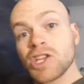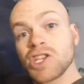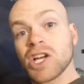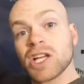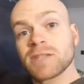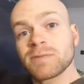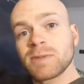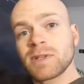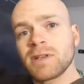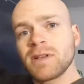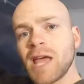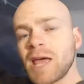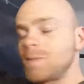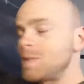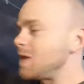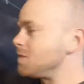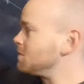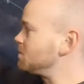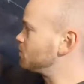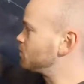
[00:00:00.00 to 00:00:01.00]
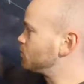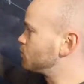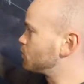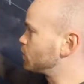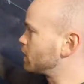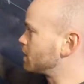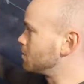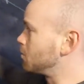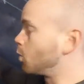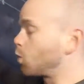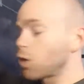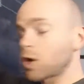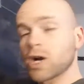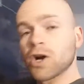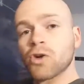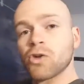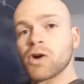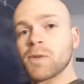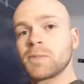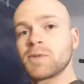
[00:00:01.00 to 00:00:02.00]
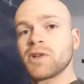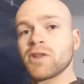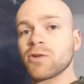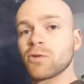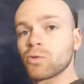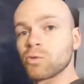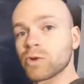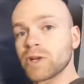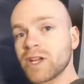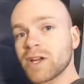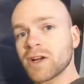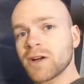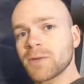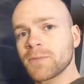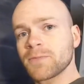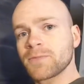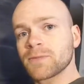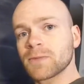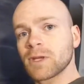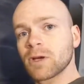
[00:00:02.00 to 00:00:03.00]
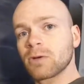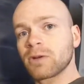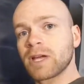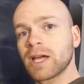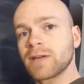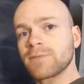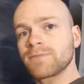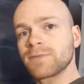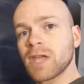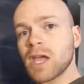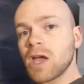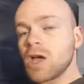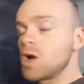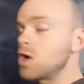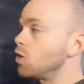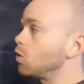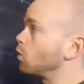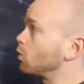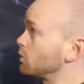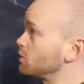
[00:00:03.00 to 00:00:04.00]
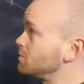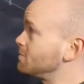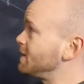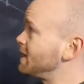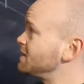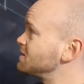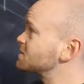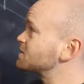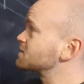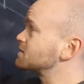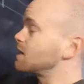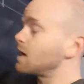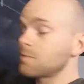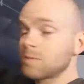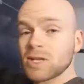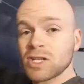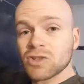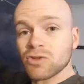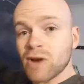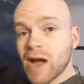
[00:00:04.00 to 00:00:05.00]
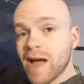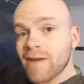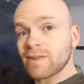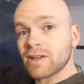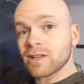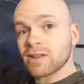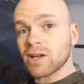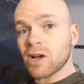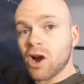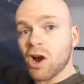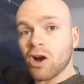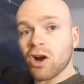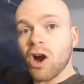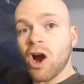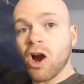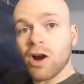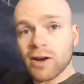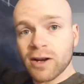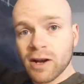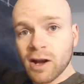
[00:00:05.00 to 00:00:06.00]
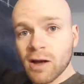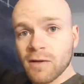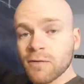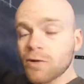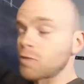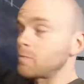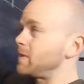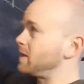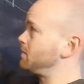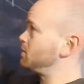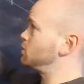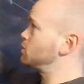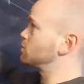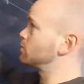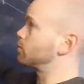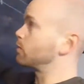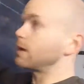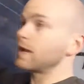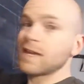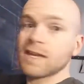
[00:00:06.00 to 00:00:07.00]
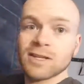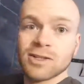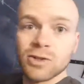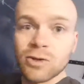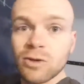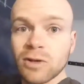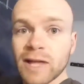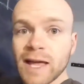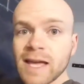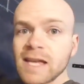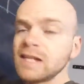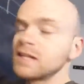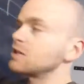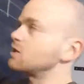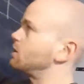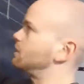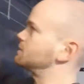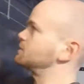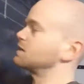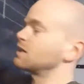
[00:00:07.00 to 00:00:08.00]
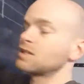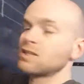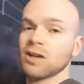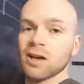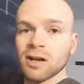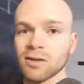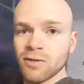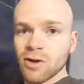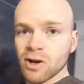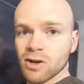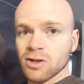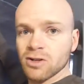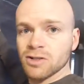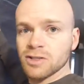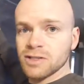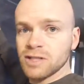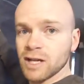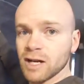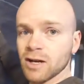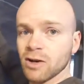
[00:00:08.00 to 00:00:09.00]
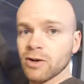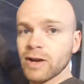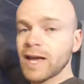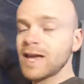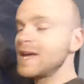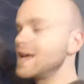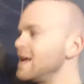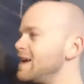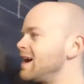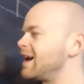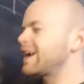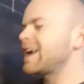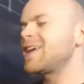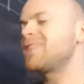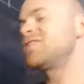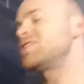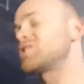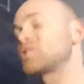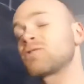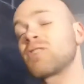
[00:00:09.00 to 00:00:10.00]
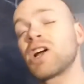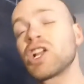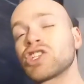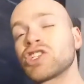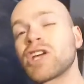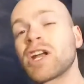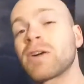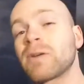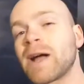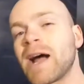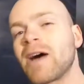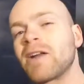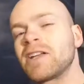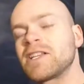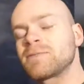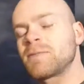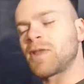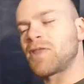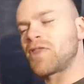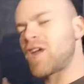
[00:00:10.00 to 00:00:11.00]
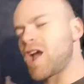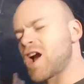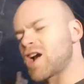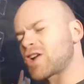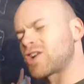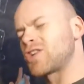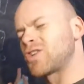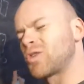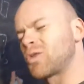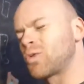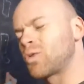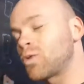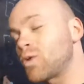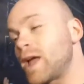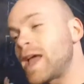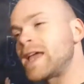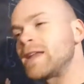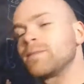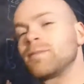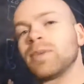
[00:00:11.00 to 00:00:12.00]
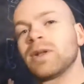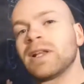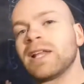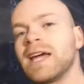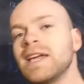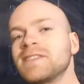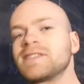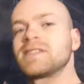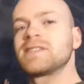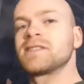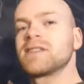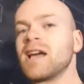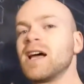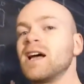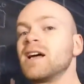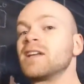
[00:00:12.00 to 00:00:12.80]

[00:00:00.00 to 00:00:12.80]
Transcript: adjustment and maybe bring more grip to the rear, okay? Or you may just not be driving the car hard enough, or maybe you're braking too late and causing a ton of understeer, okay? Again, these are all generalities, but they are great places